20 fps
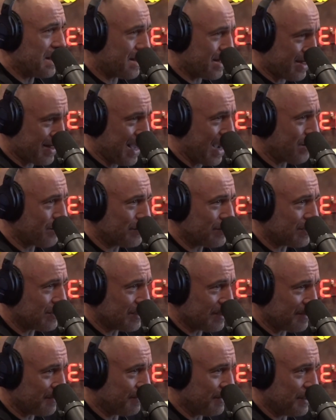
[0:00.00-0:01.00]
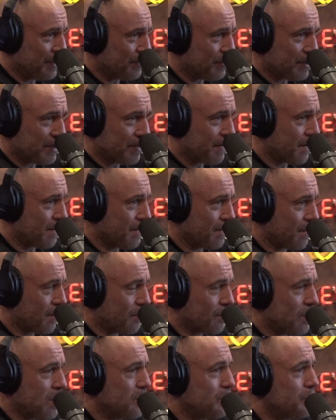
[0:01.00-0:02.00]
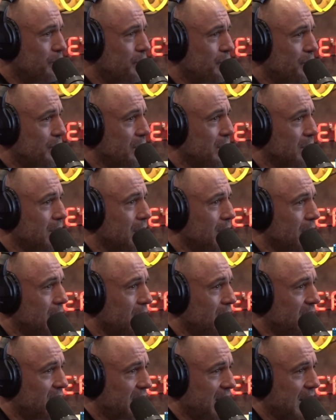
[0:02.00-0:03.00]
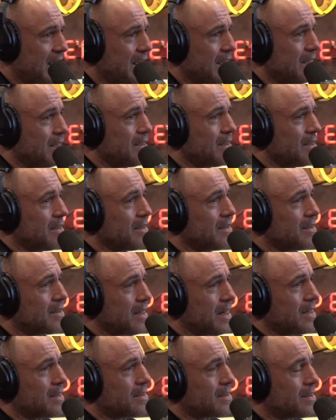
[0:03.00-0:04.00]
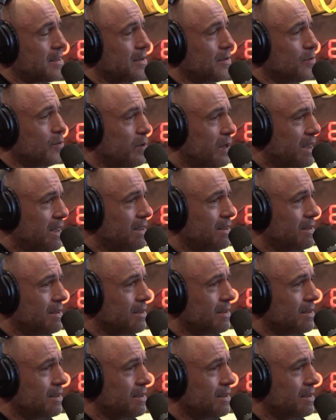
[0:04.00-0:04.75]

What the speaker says: thousands of years of erosion and sand and dust and wind.